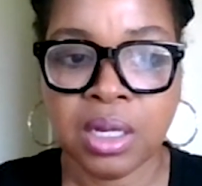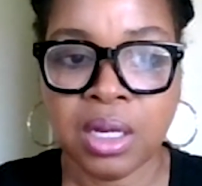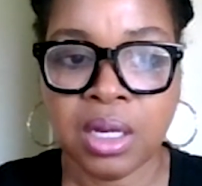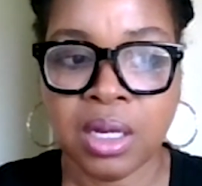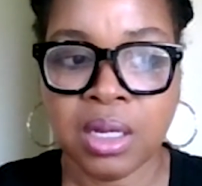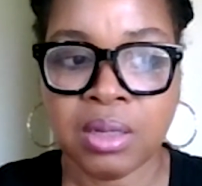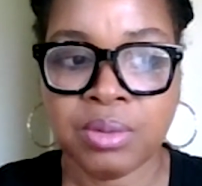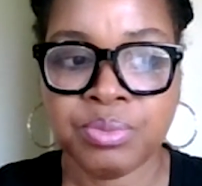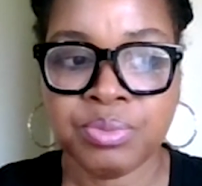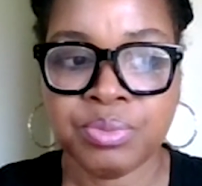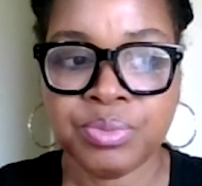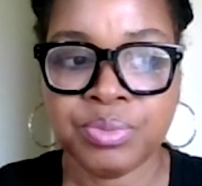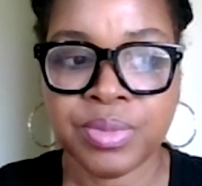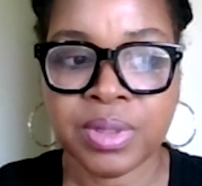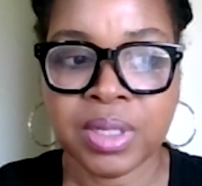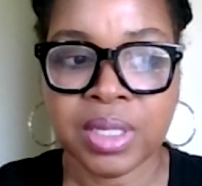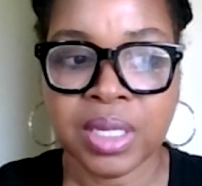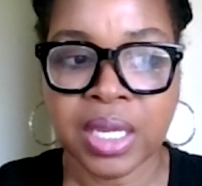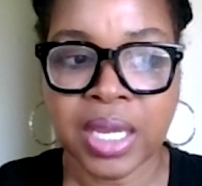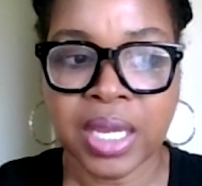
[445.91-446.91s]

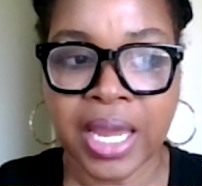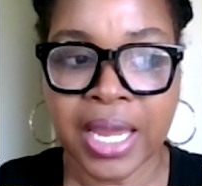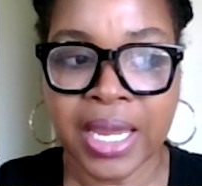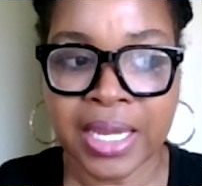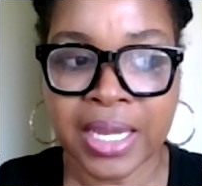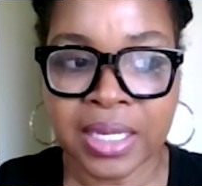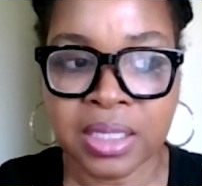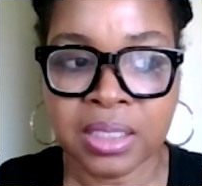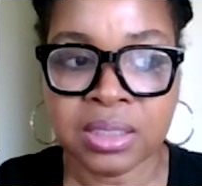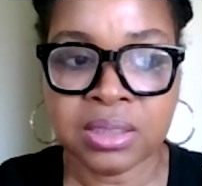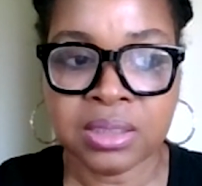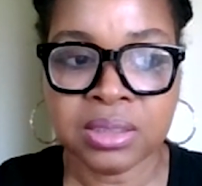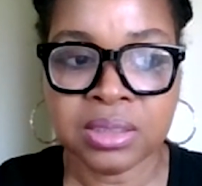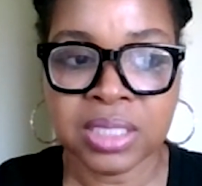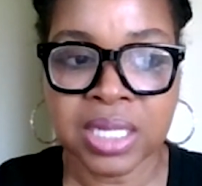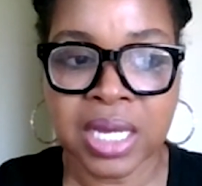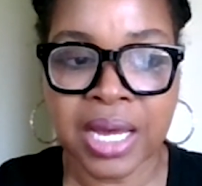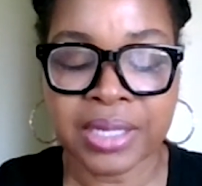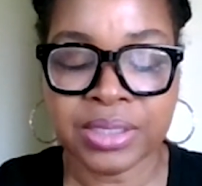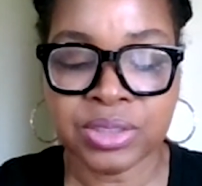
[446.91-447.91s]
Um,
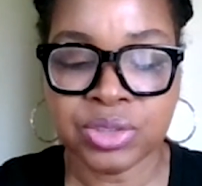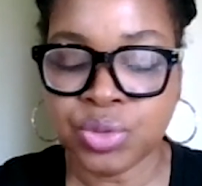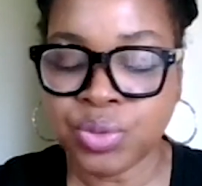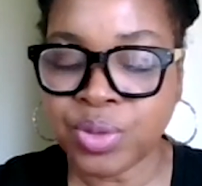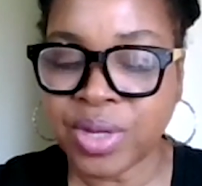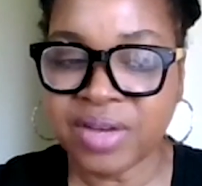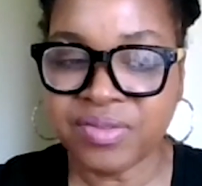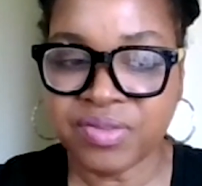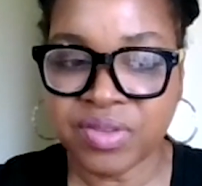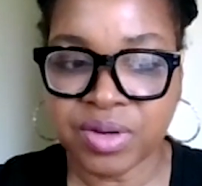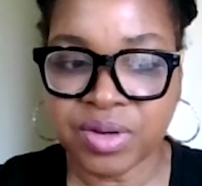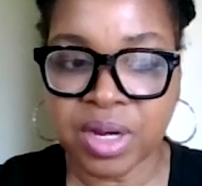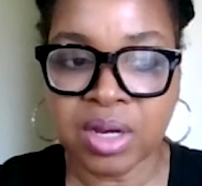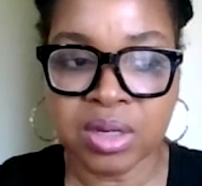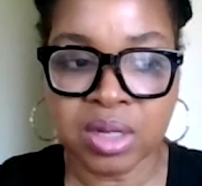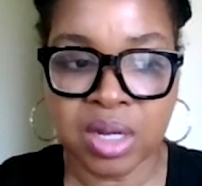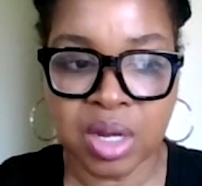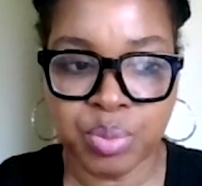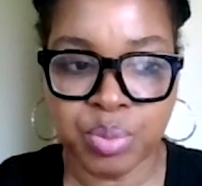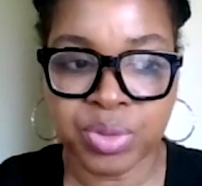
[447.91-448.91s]
and I do have a,
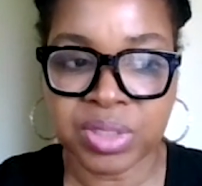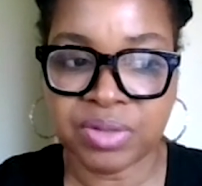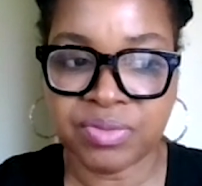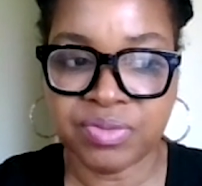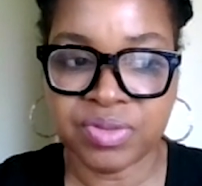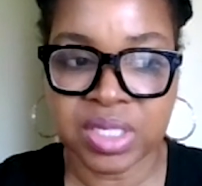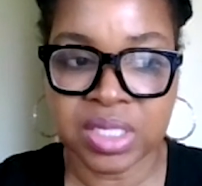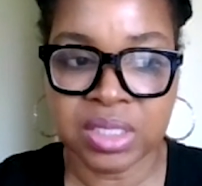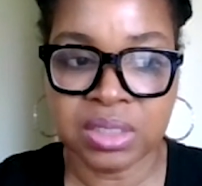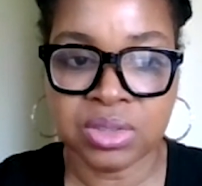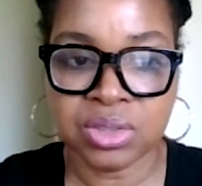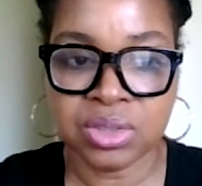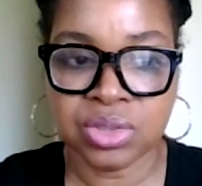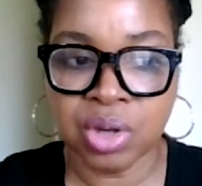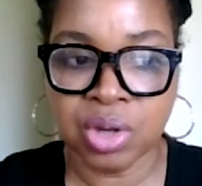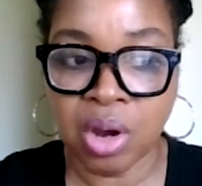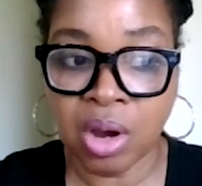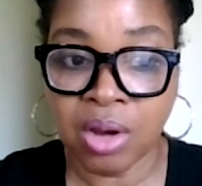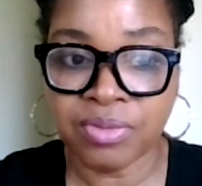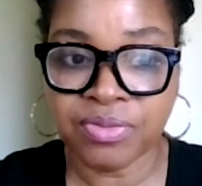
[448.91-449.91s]
a, couple of things
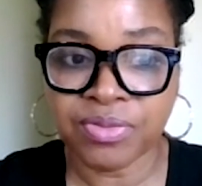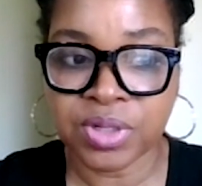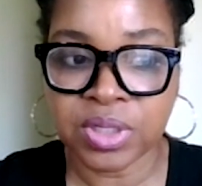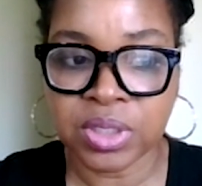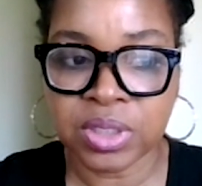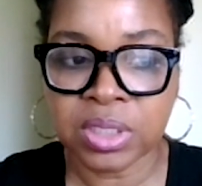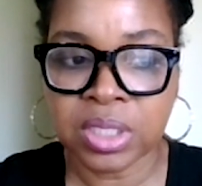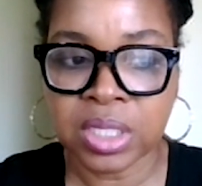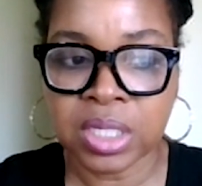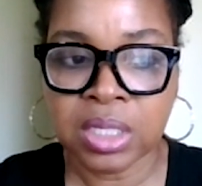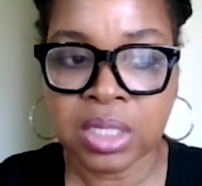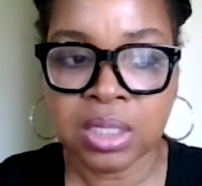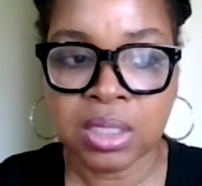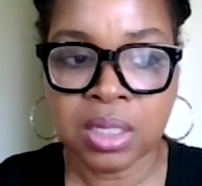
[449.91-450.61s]
to offer.